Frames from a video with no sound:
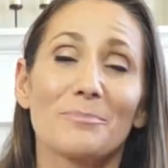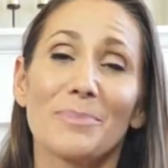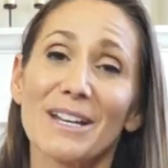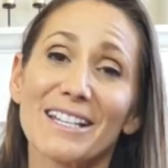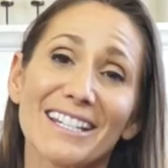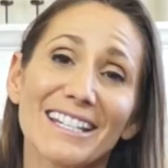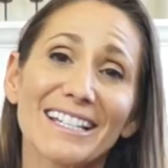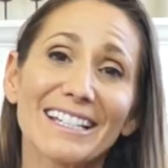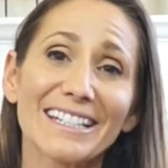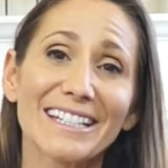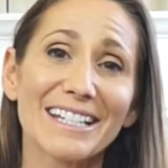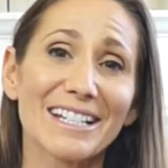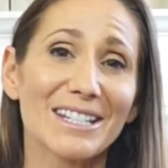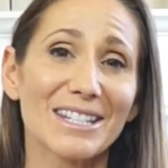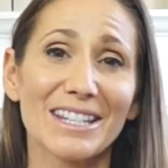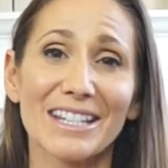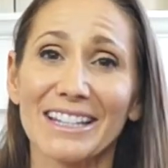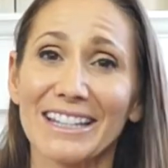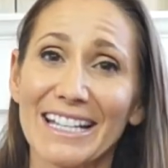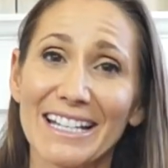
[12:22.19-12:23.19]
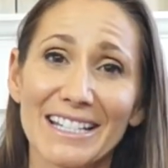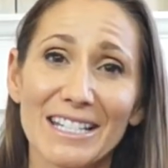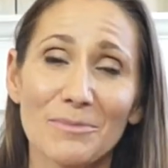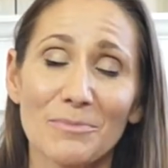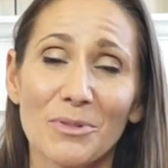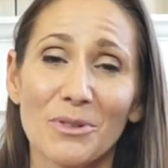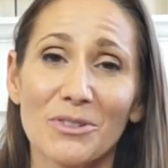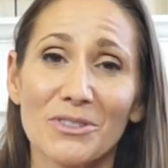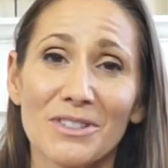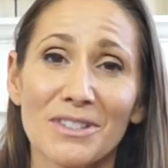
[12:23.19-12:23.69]
Basically, it's the lazy
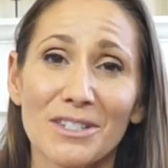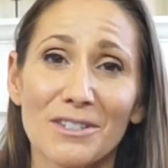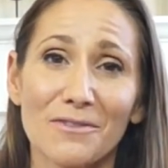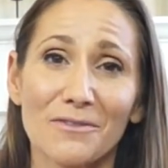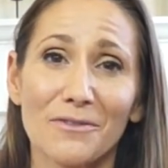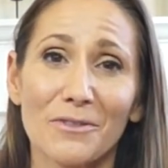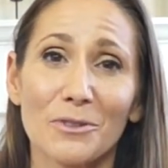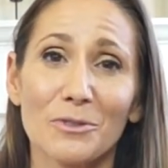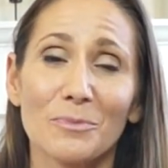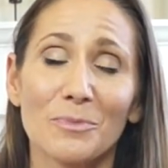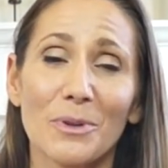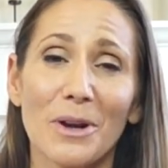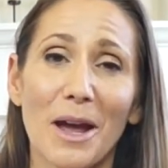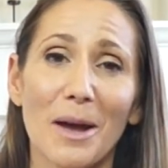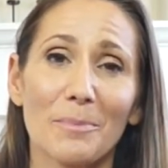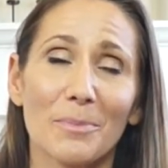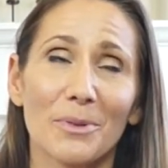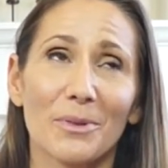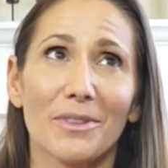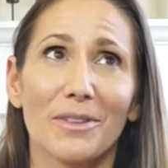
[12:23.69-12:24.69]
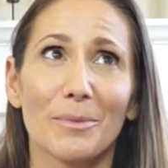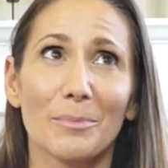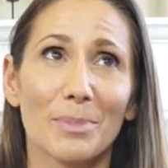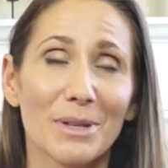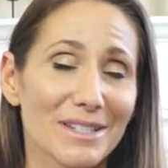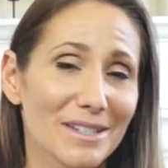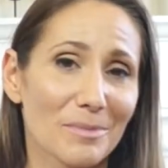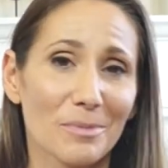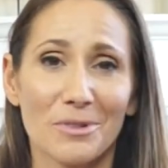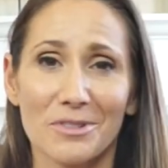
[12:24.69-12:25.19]
person's food prep, or the
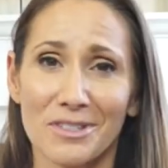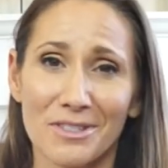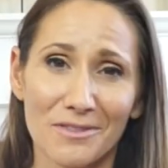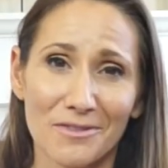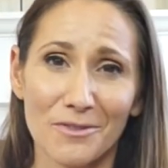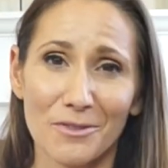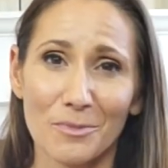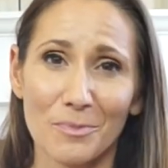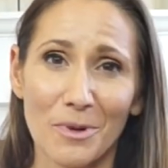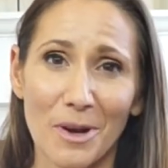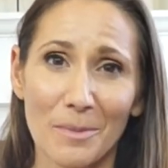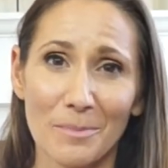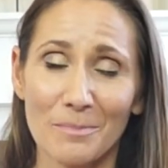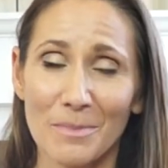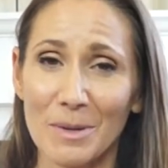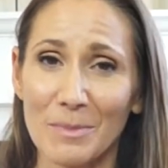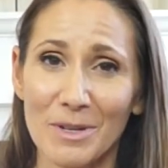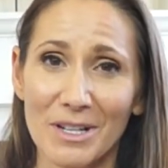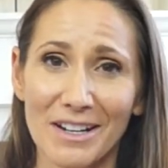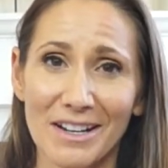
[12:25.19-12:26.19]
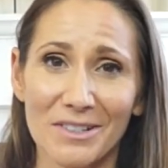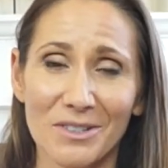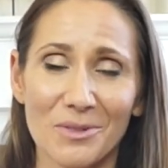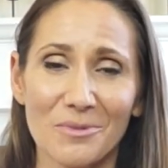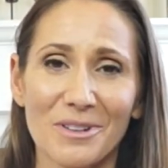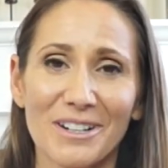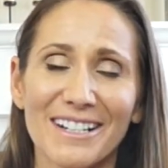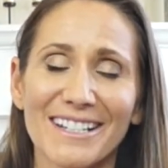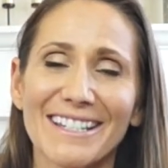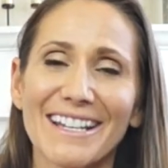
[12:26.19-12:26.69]
busy person's food prep, maybe a nicer
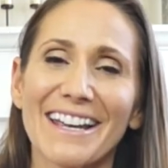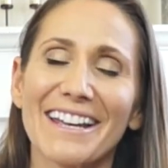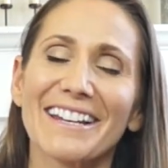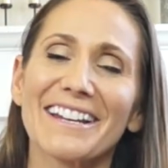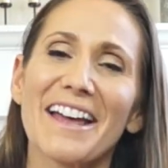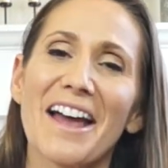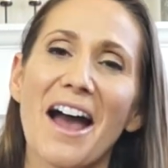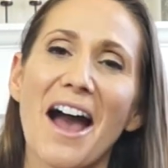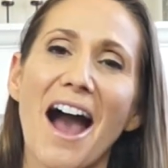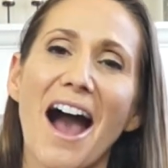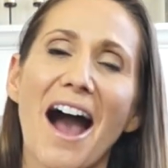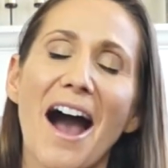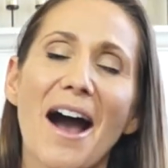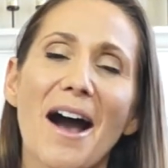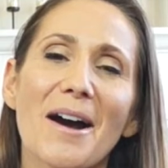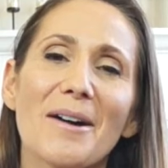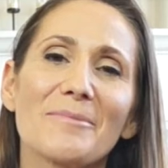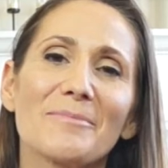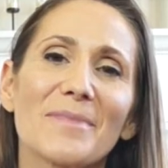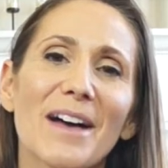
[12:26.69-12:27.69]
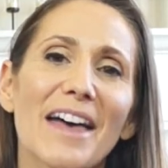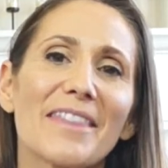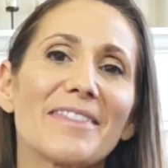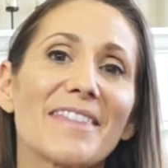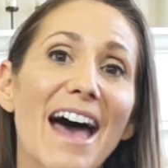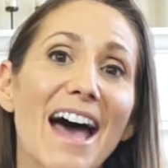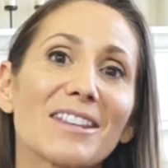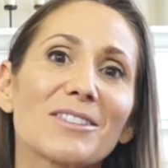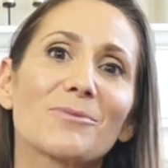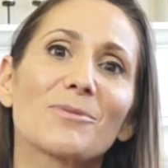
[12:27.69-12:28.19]
way to say it, and
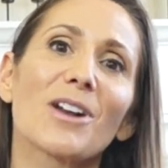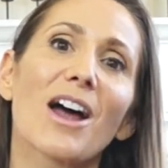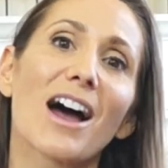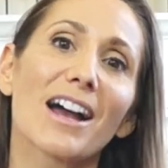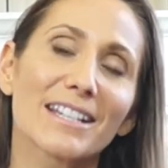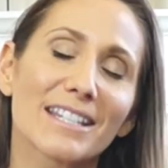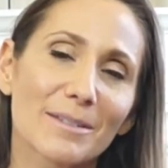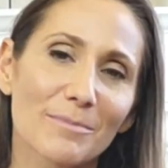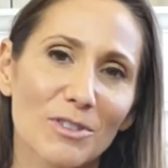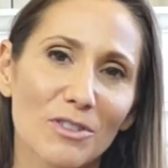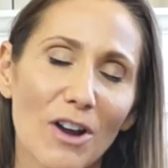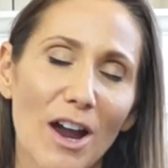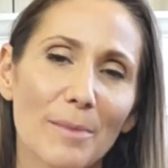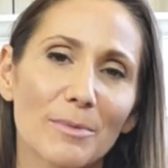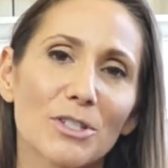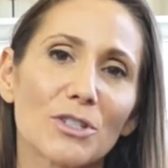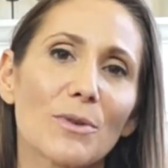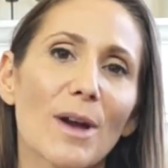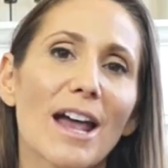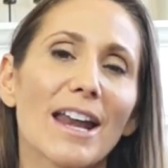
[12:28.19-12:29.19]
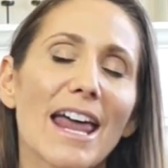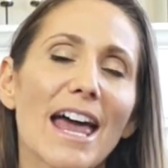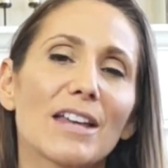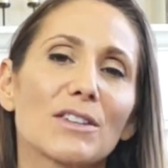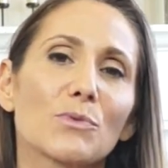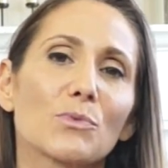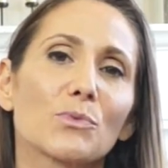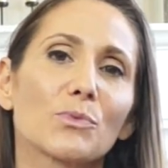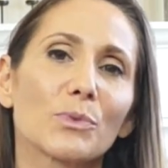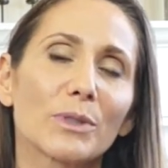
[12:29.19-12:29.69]
that's what I subscribe to, and
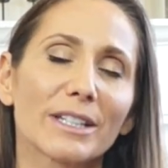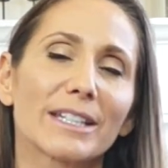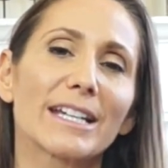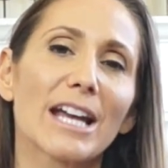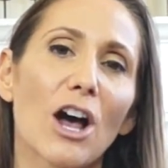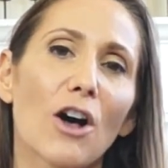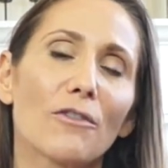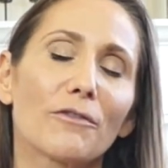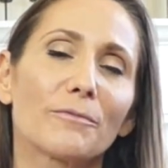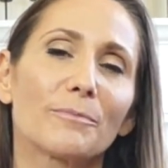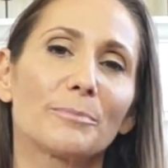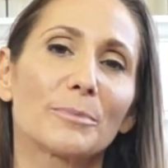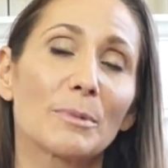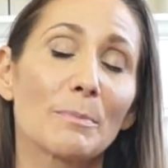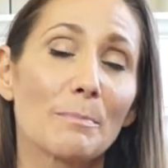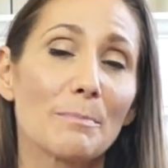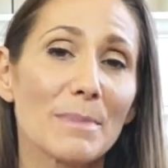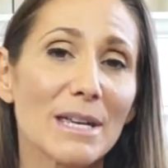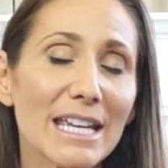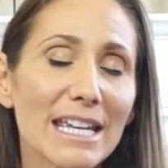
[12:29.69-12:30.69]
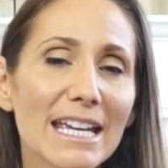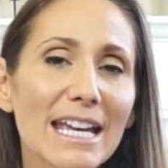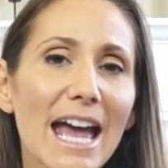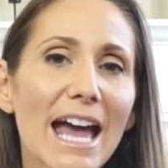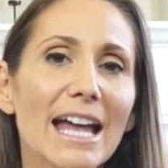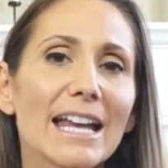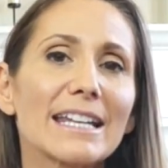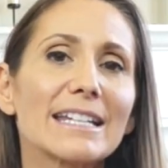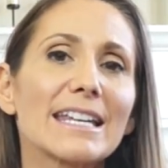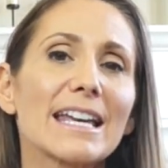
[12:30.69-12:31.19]
has really helped me
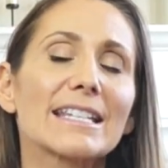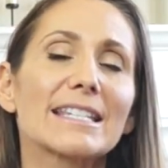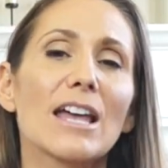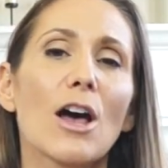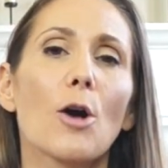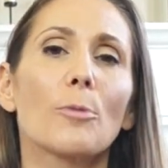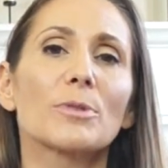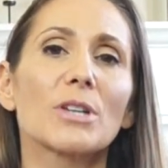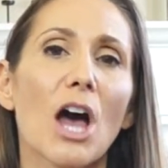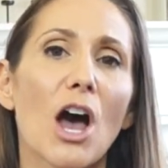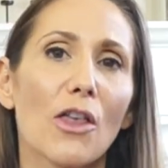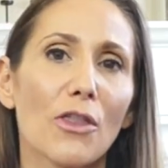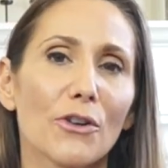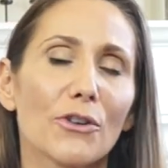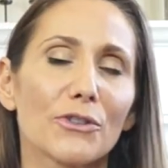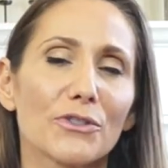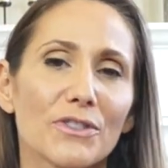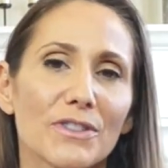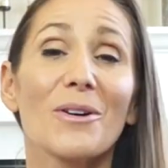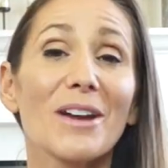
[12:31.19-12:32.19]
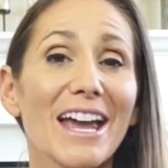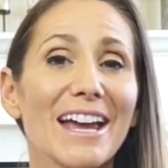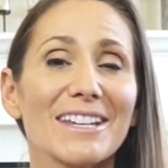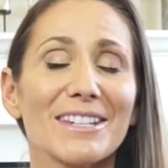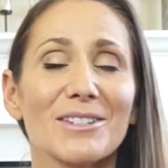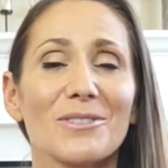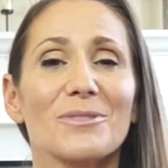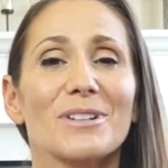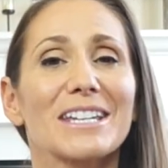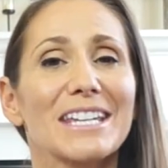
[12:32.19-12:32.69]
and has helped others. Okay,
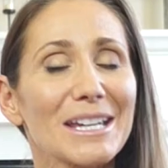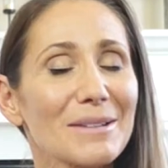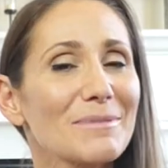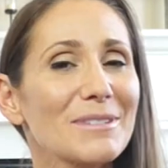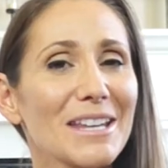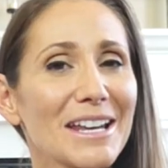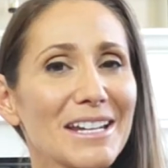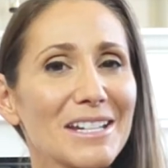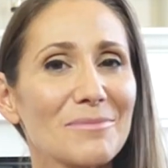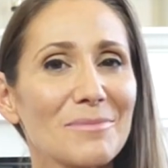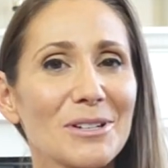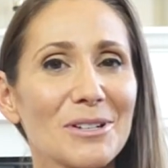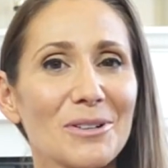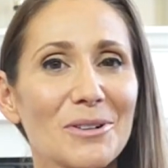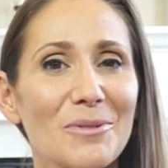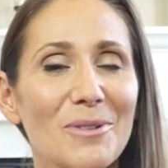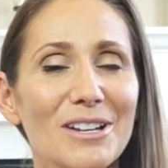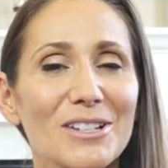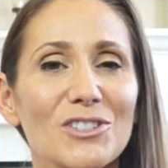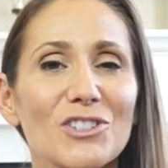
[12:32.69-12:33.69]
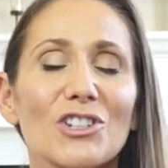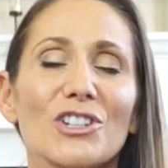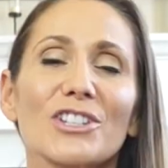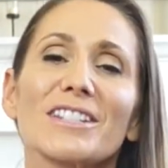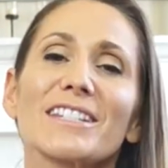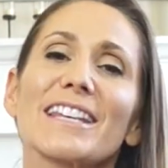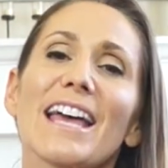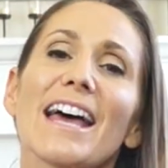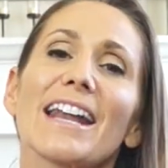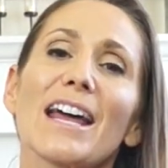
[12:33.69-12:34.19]
so keep sending me your
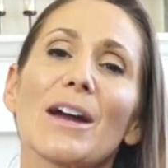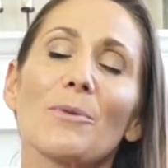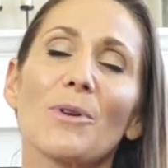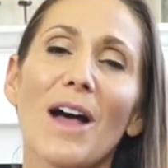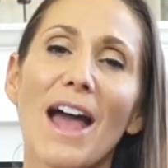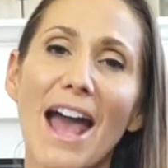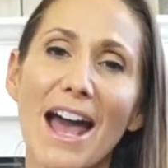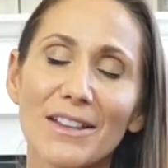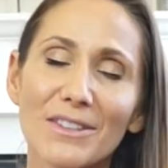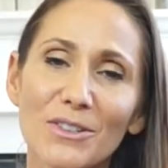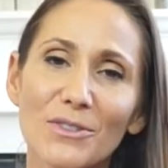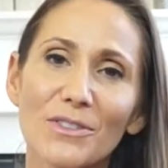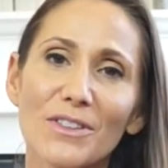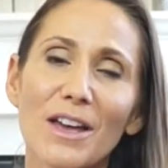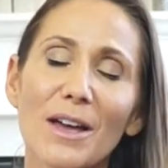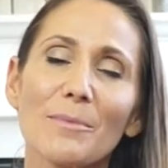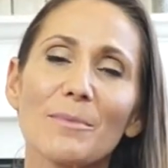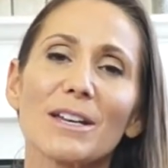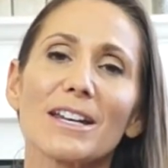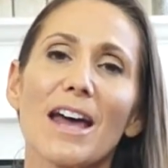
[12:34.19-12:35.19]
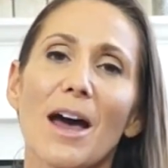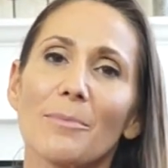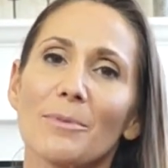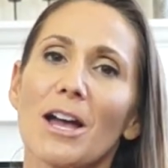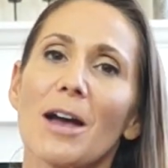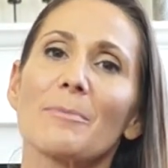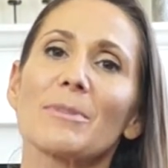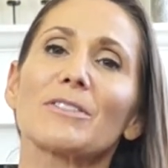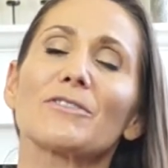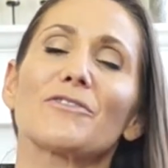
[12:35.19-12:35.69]
questions, and I will answer them in
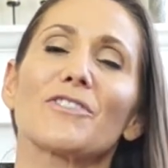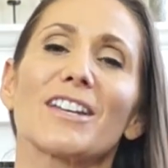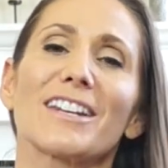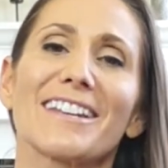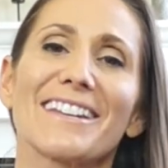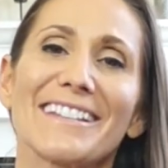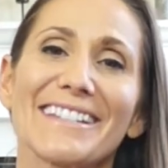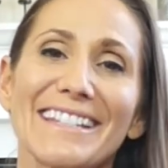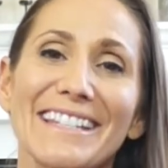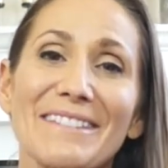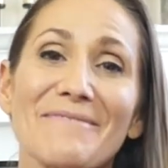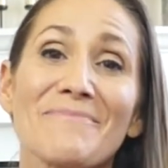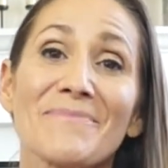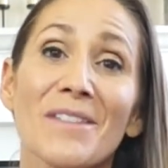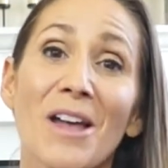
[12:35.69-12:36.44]
upcoming Fit Hits.